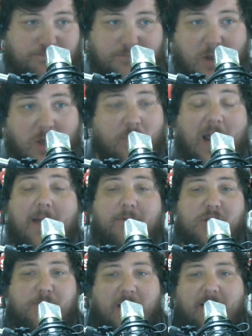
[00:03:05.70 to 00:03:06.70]

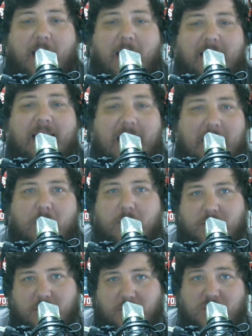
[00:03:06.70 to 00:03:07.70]
unravels, but I, I, like
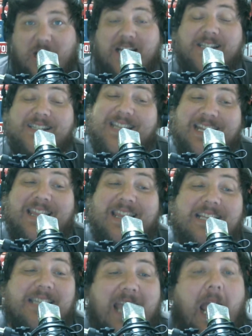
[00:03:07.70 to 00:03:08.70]
Arkansas's chances in
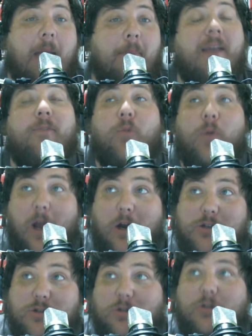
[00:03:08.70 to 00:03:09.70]
this game. If we
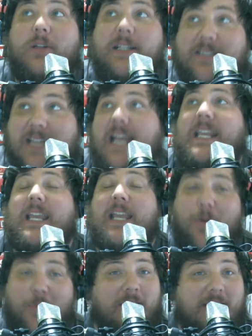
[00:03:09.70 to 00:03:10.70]
are truly taking
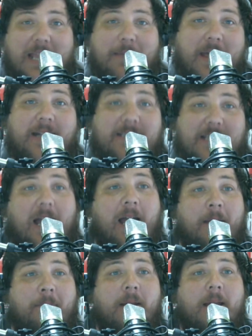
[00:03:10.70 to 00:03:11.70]
it one game at a
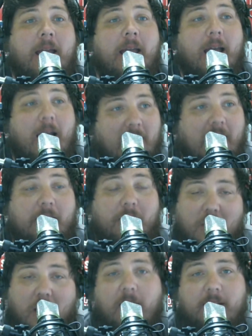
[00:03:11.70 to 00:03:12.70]
time, I like
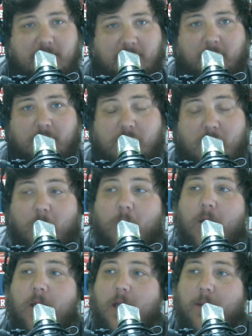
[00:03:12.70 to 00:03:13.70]
their odds here.
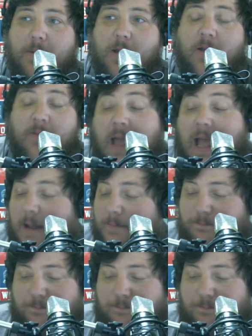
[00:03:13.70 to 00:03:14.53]
So beyond that,